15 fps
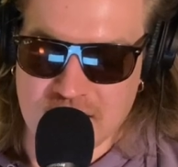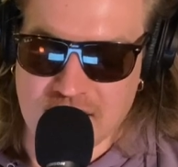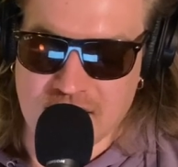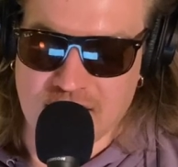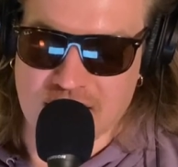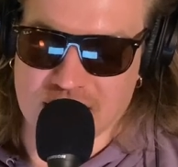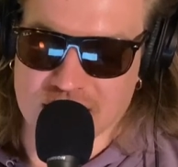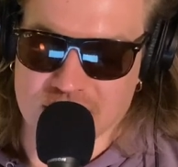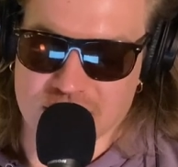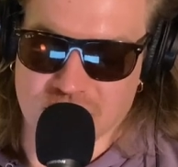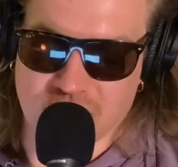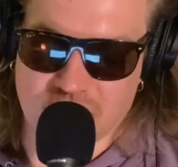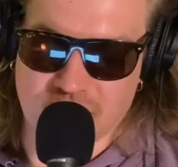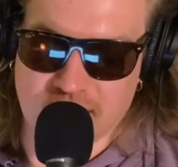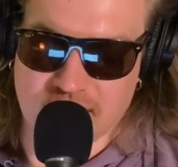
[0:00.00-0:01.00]
and
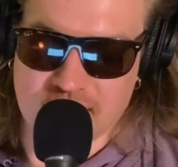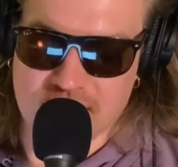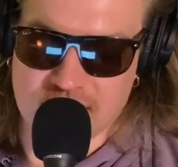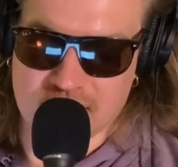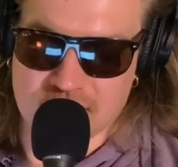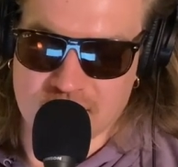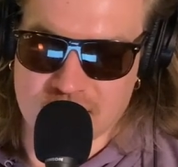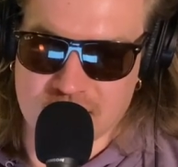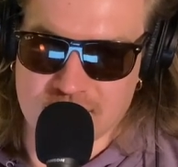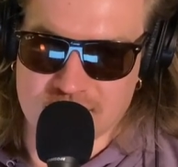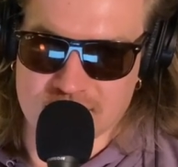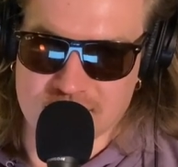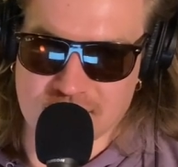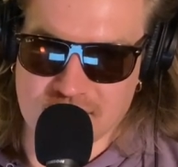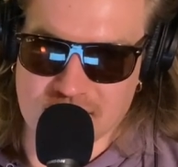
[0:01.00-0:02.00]
soy
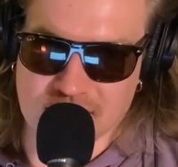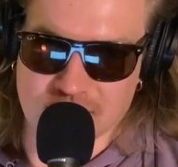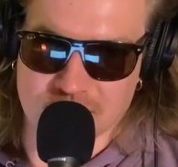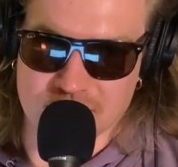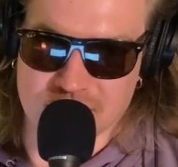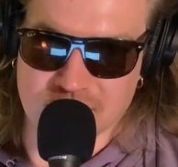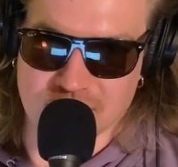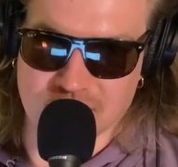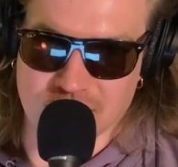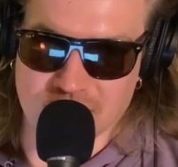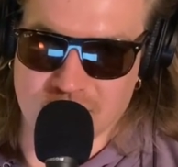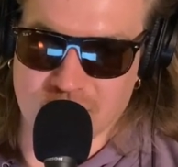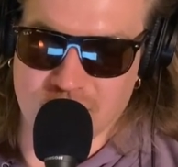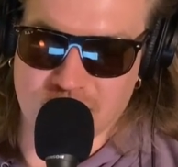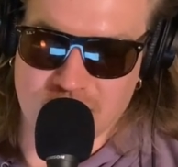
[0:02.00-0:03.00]
to get up
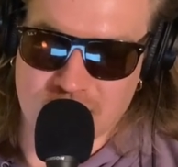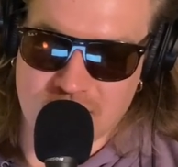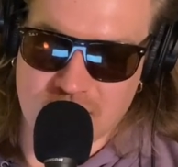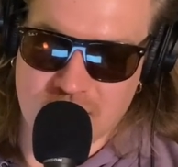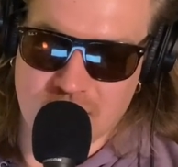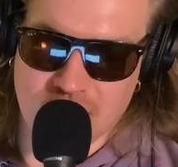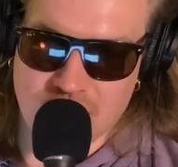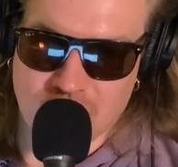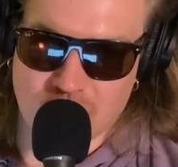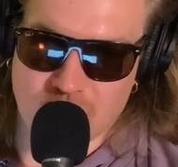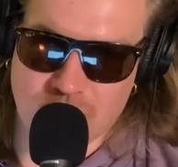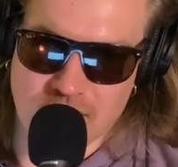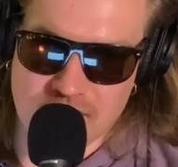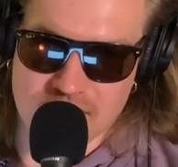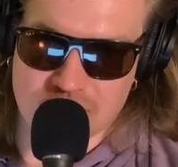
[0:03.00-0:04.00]
to
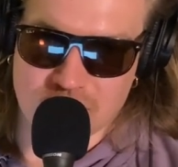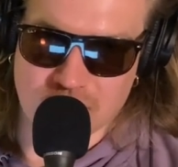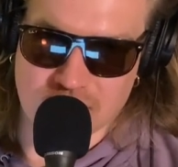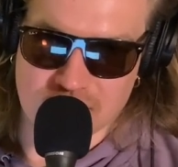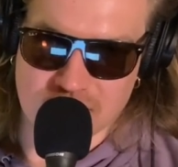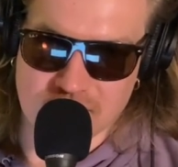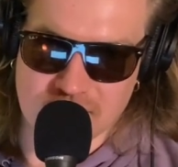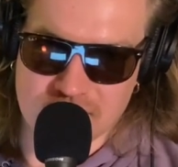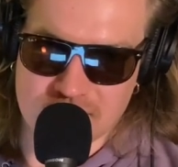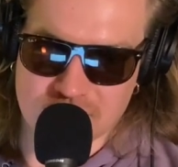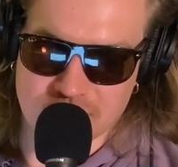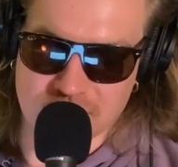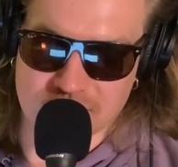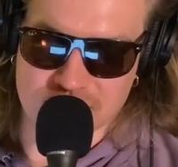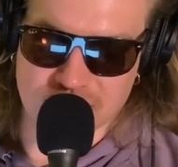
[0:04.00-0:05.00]
weight quickly to be
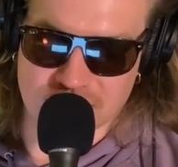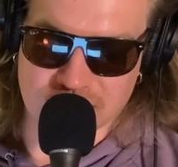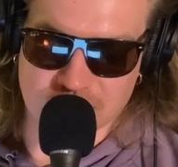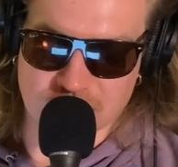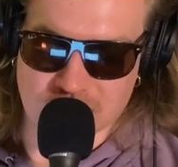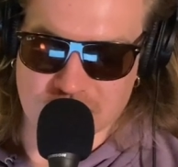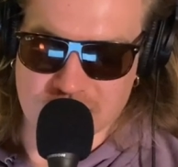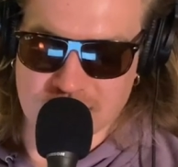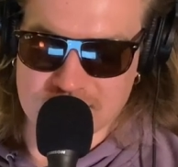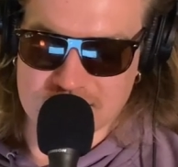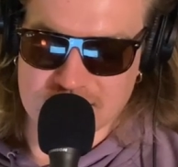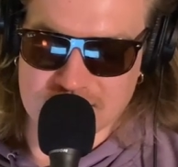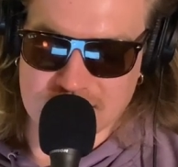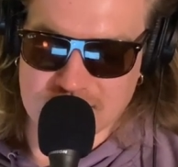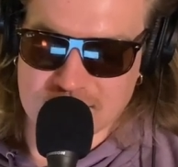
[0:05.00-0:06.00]
sold at market.
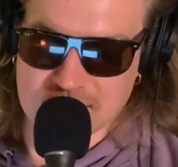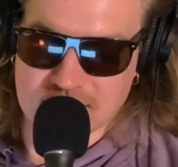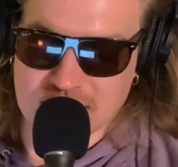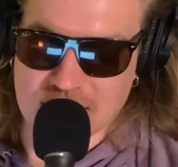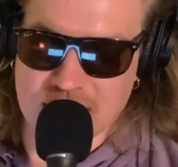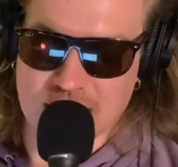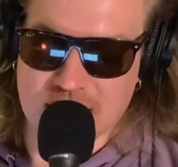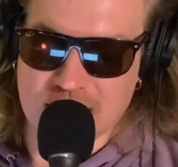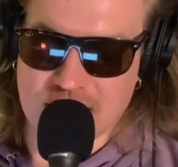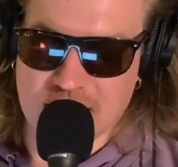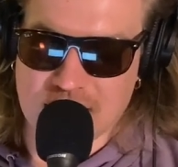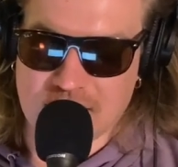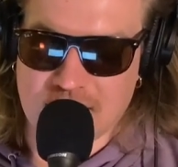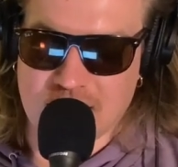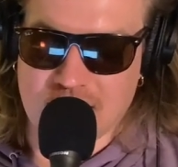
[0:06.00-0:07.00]

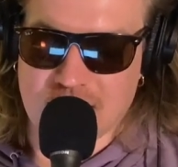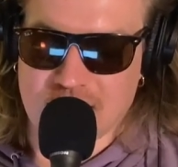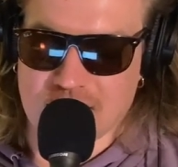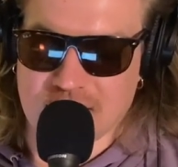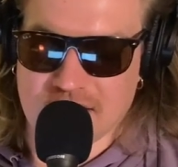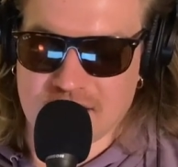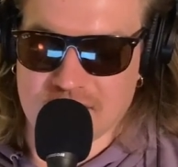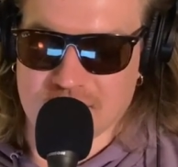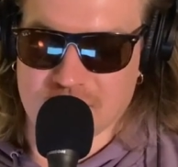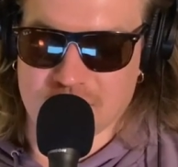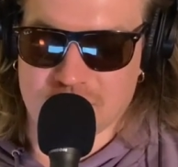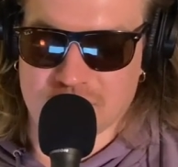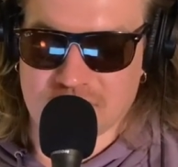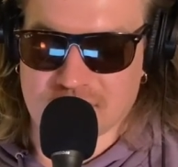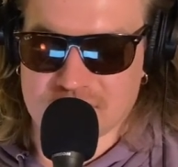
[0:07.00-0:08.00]
And the
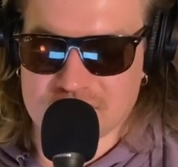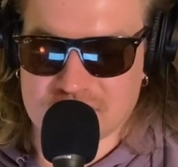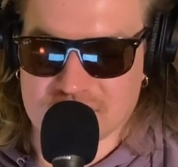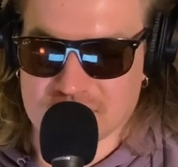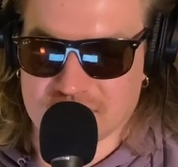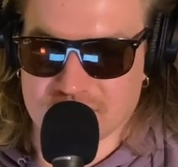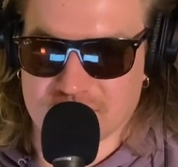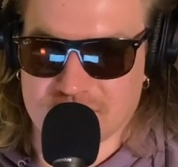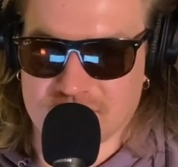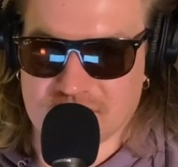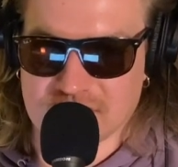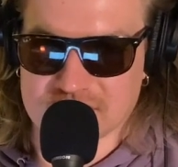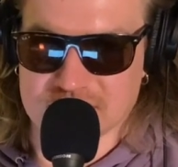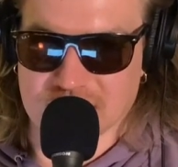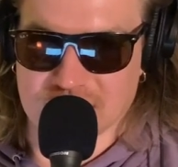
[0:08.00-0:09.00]
production of things
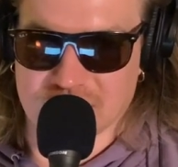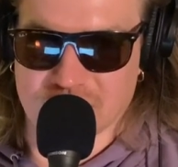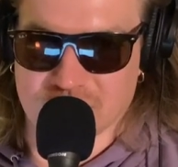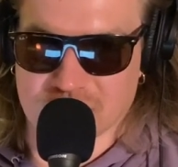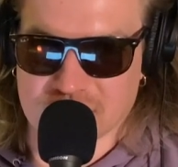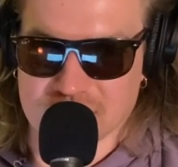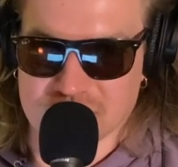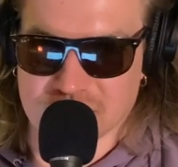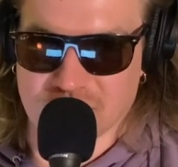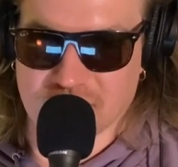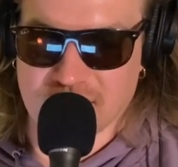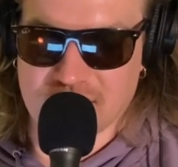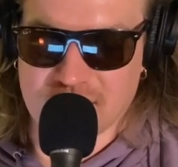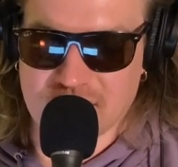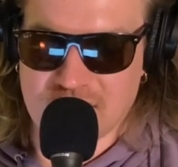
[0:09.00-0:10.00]
like corn and soy
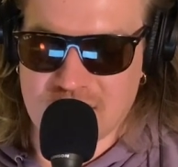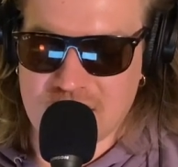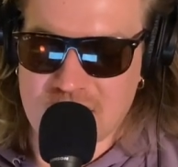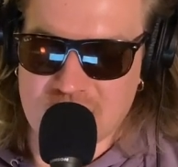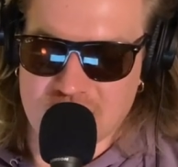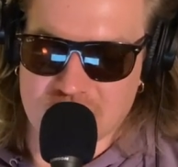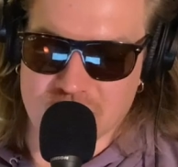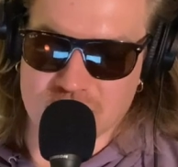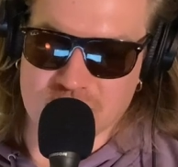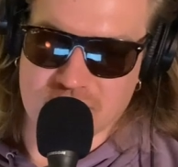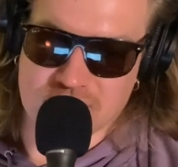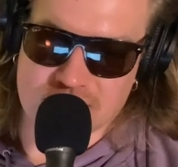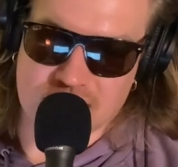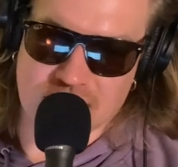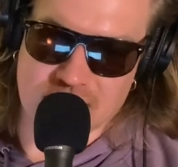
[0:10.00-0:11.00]
usually is
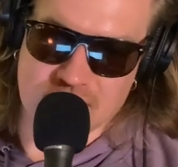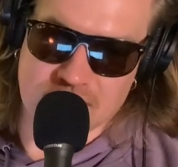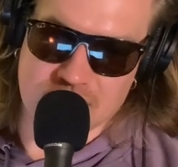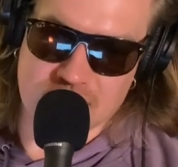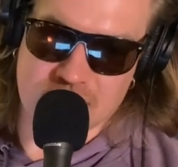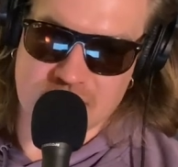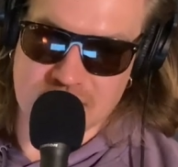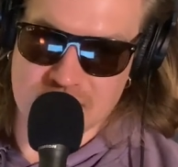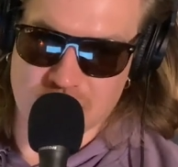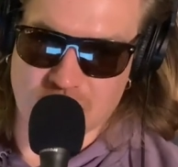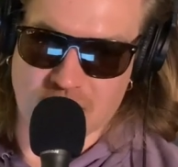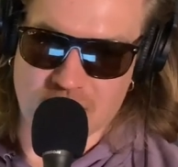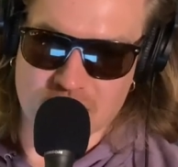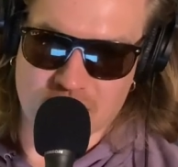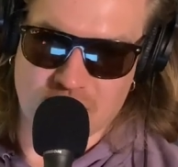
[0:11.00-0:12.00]
done in
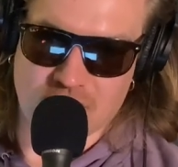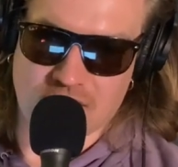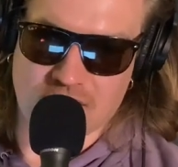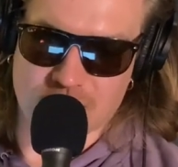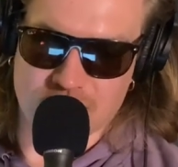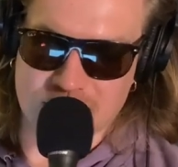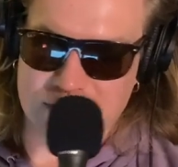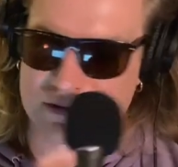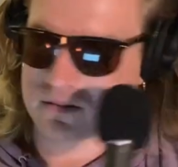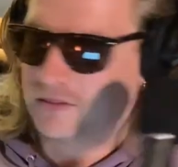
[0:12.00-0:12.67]
monocrops.